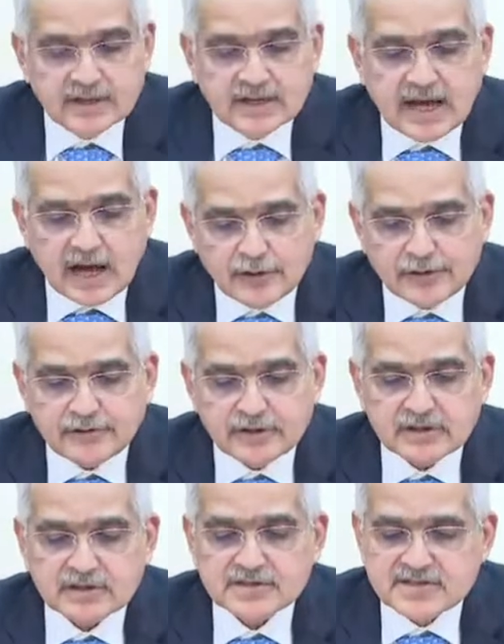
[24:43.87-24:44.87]
However,
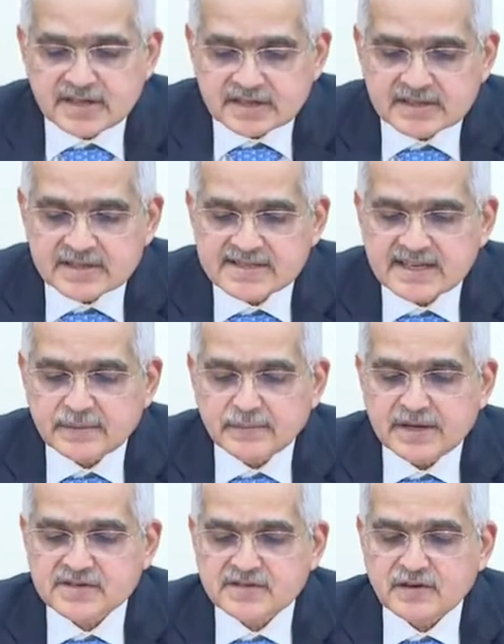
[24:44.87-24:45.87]
certain
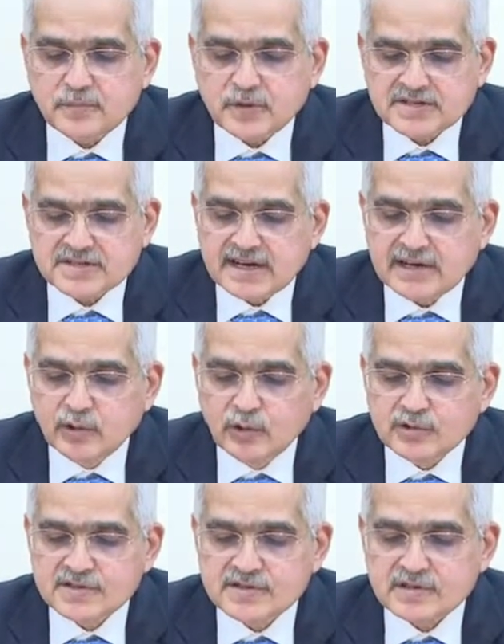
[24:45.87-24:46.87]
segments of personal
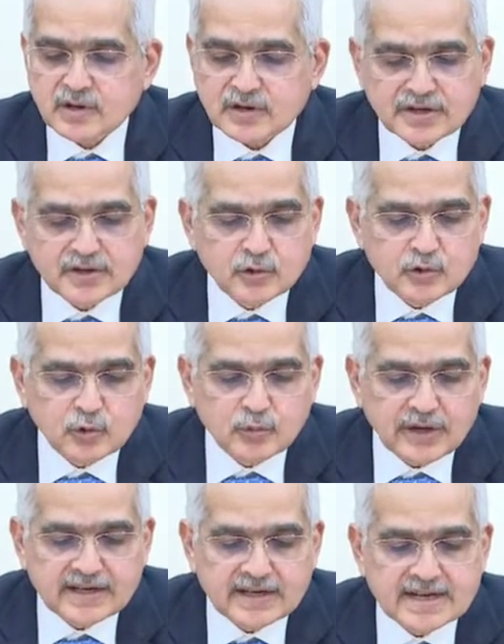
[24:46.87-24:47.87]
loans continue to
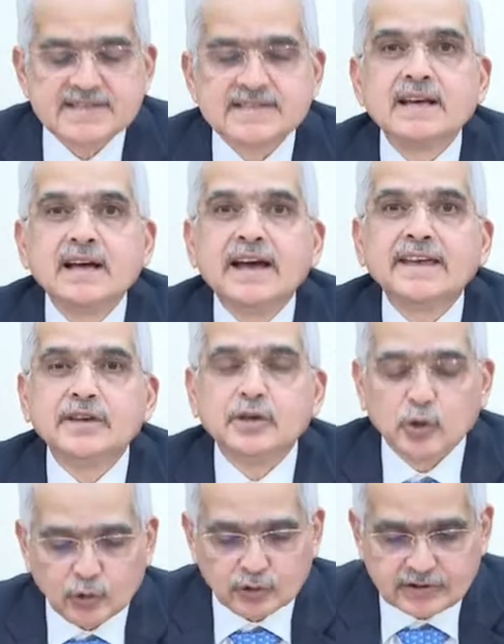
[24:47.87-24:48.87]
witness high
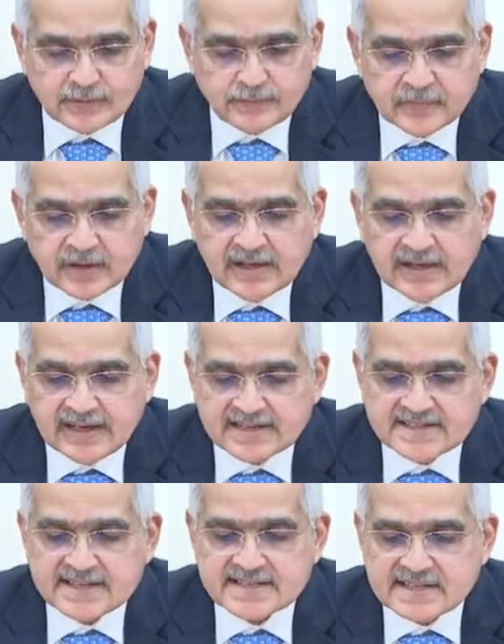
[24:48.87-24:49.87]
growth.
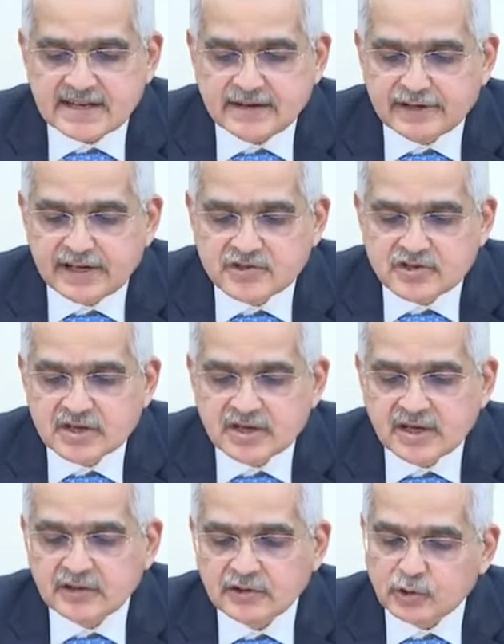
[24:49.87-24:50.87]
Excess leverage
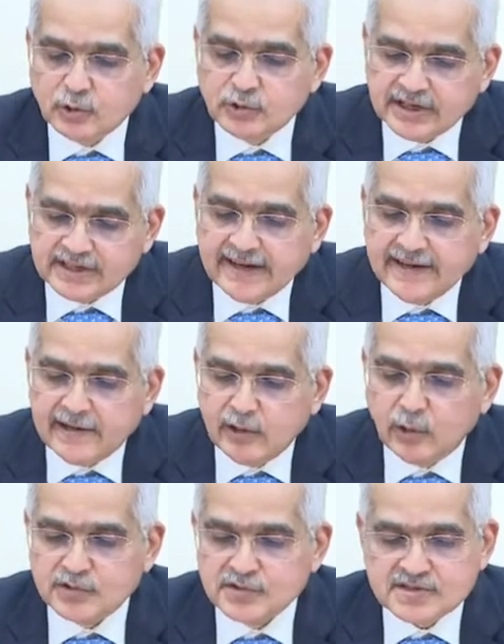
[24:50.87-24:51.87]
through retail
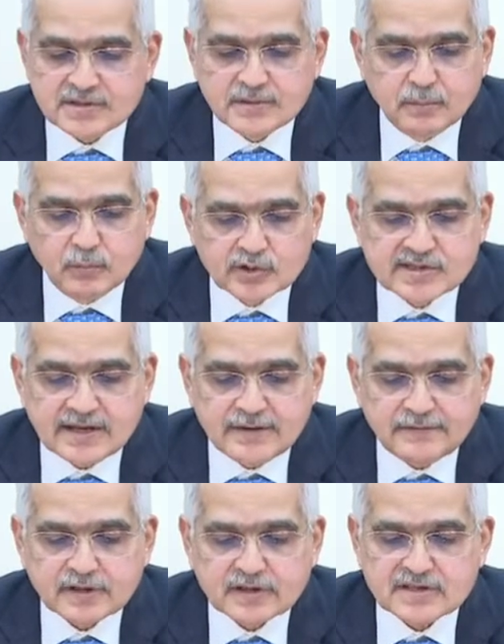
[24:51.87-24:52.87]
loans, mostly
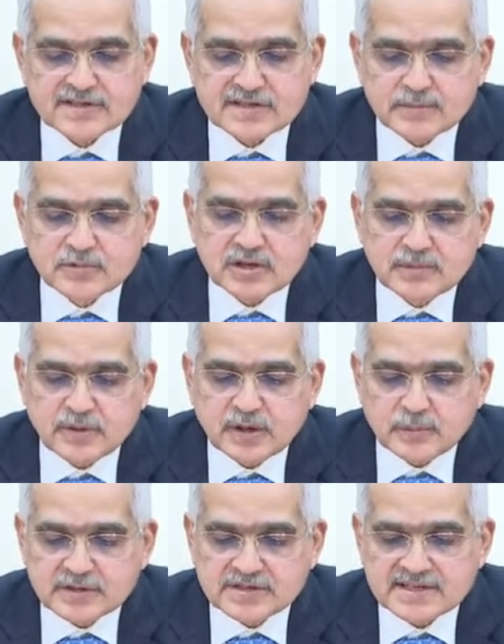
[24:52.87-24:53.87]
for consumption
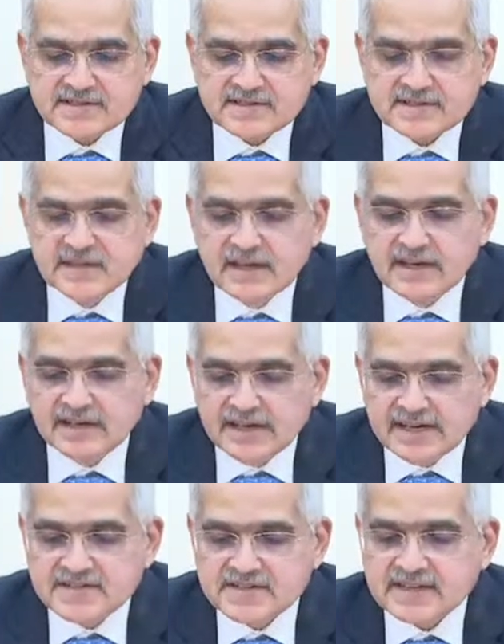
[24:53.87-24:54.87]
purposes,
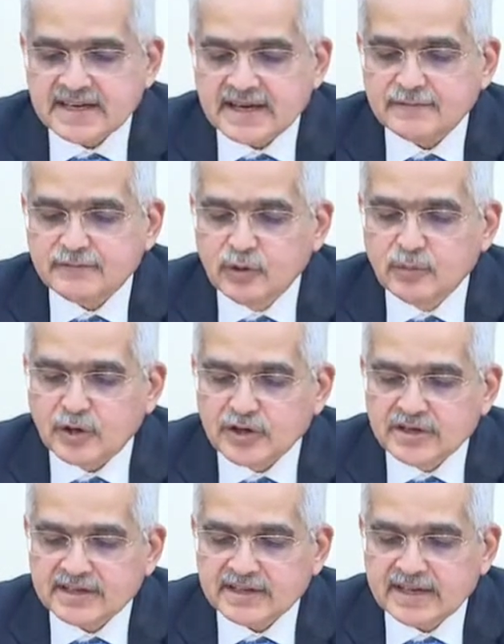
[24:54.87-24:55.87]
needs careful
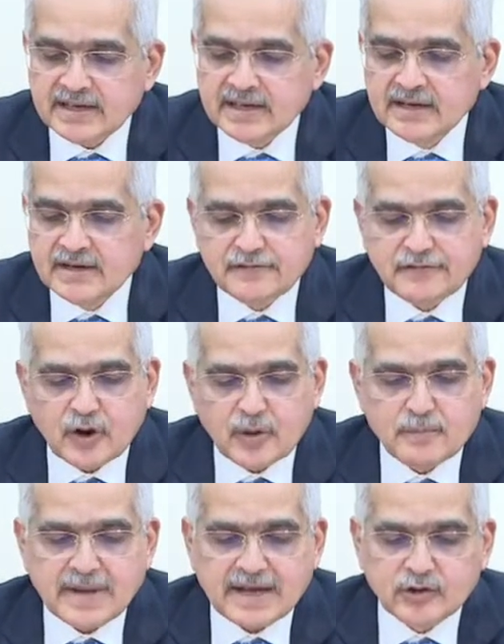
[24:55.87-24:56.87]
monitoring
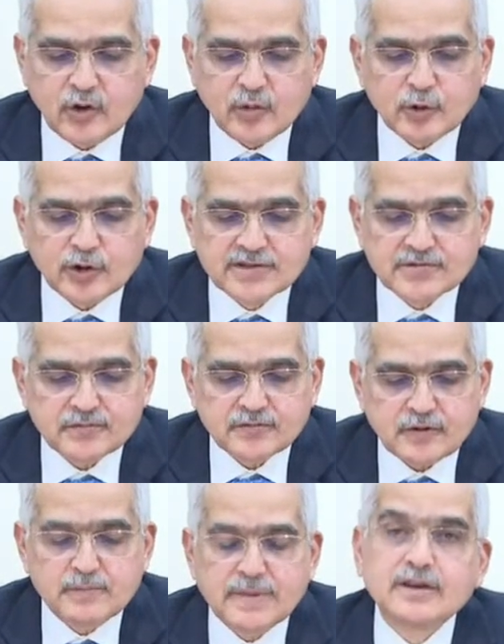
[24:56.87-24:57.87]
from
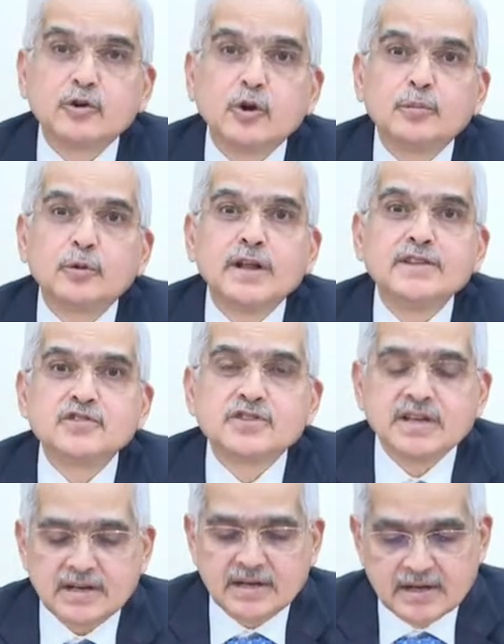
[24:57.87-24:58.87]

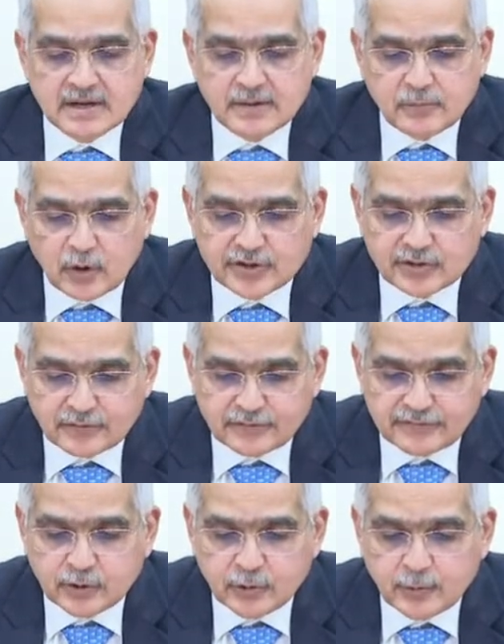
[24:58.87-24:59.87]
macroprudential point of
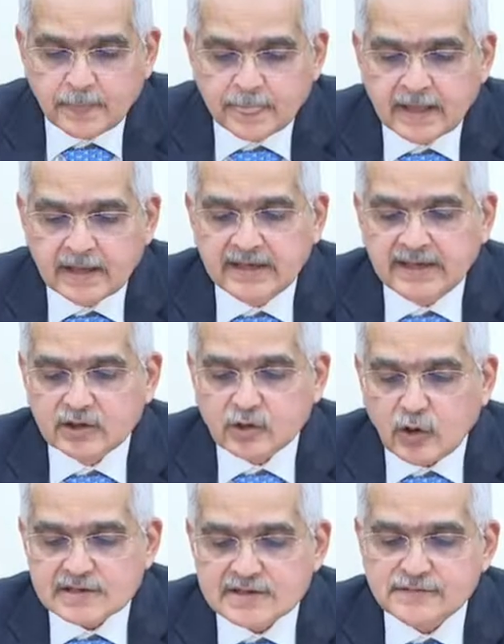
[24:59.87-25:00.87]
view. It
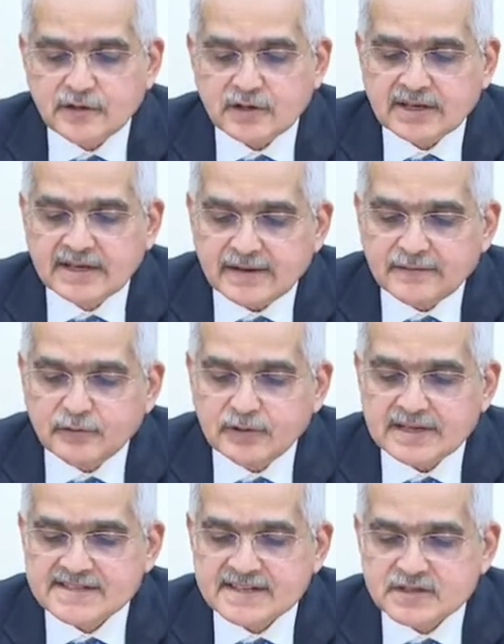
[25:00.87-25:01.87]
calls for careful
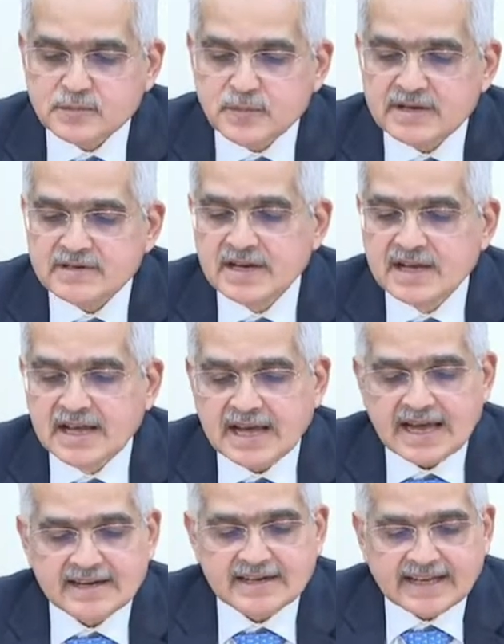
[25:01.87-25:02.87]
assessment
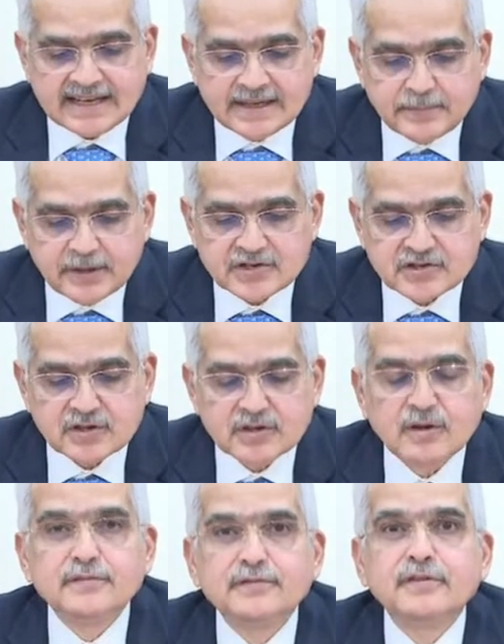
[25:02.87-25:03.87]
and calibration
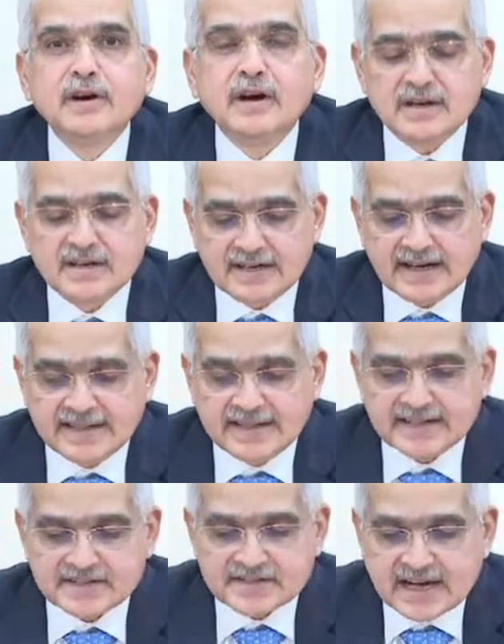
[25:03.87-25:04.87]
of
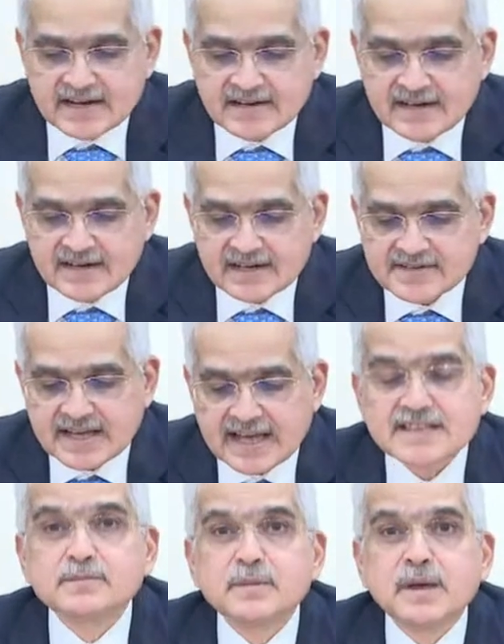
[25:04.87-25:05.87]
underwriting standards as may